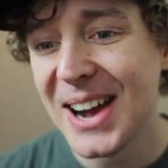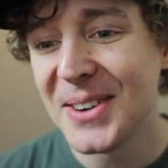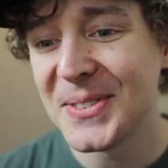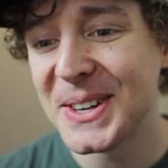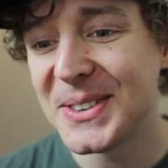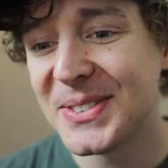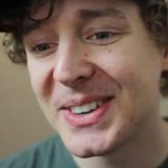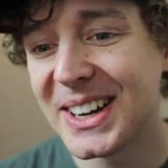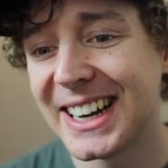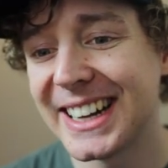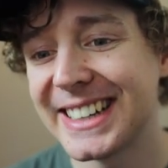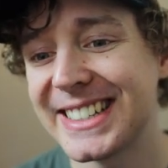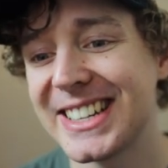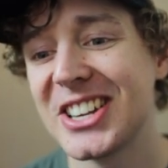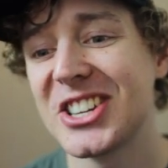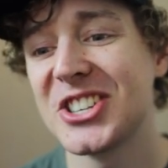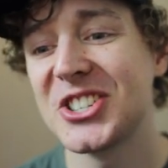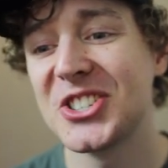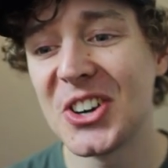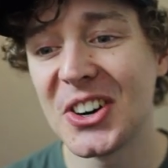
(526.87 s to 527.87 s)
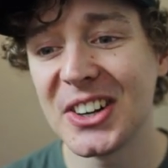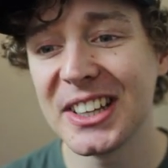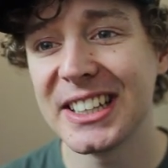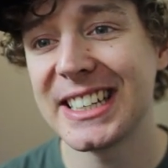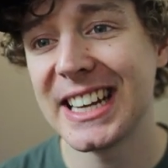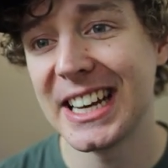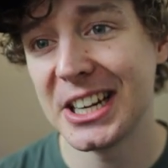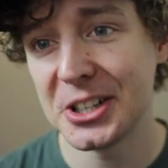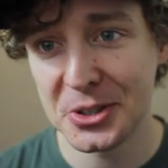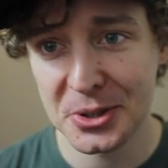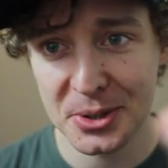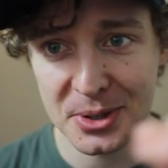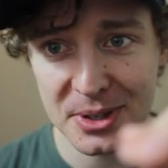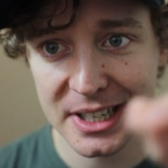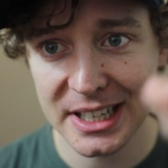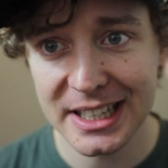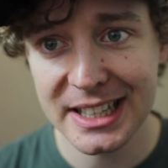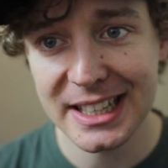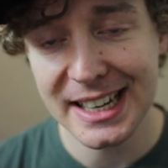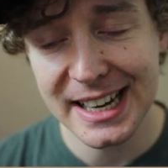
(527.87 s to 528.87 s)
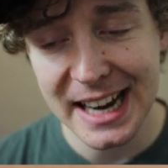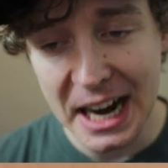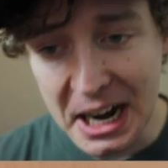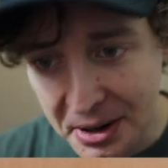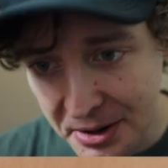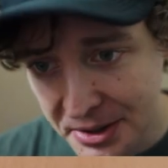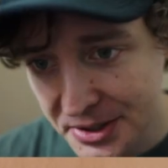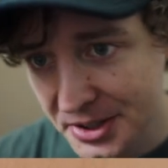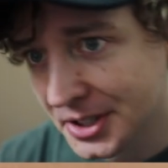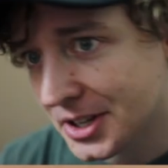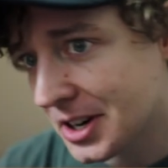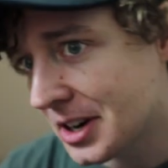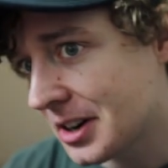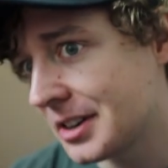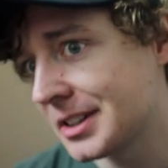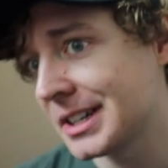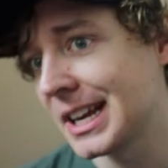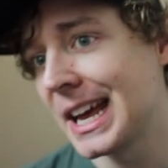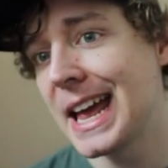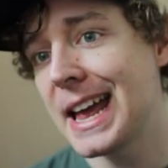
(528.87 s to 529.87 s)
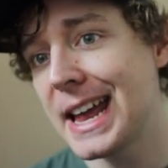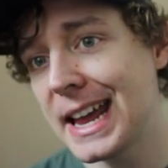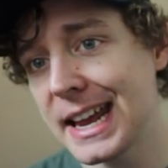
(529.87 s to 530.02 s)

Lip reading: We've got Charlotte Katakuri, the character card,